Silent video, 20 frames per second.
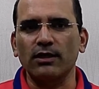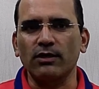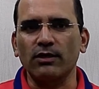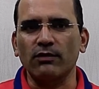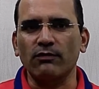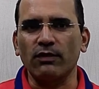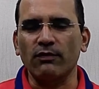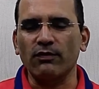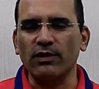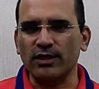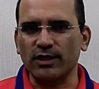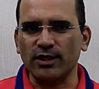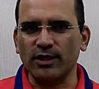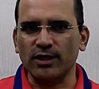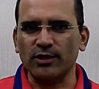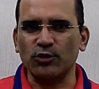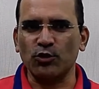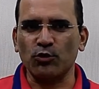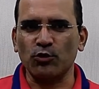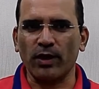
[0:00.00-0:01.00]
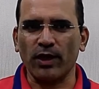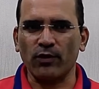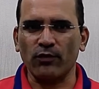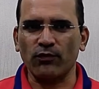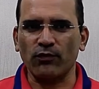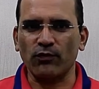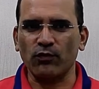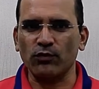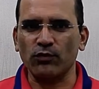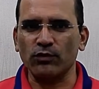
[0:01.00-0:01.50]
We will suggest you
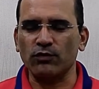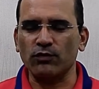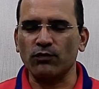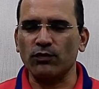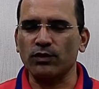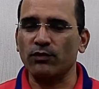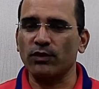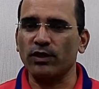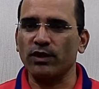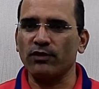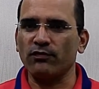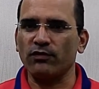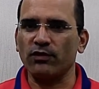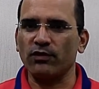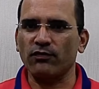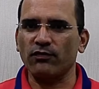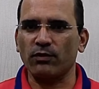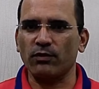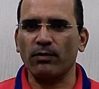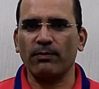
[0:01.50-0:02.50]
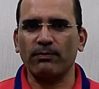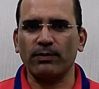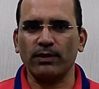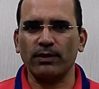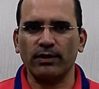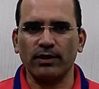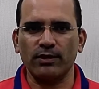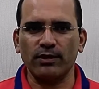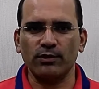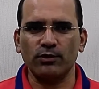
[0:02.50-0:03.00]
microphones which will differ from
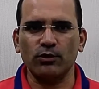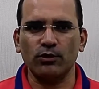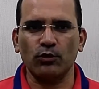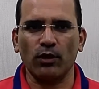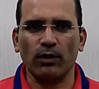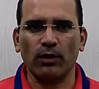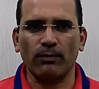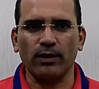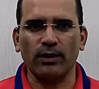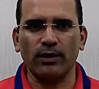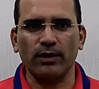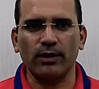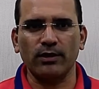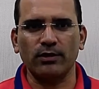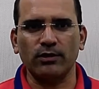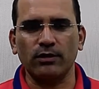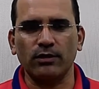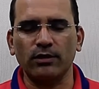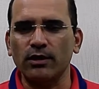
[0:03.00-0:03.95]
application to application.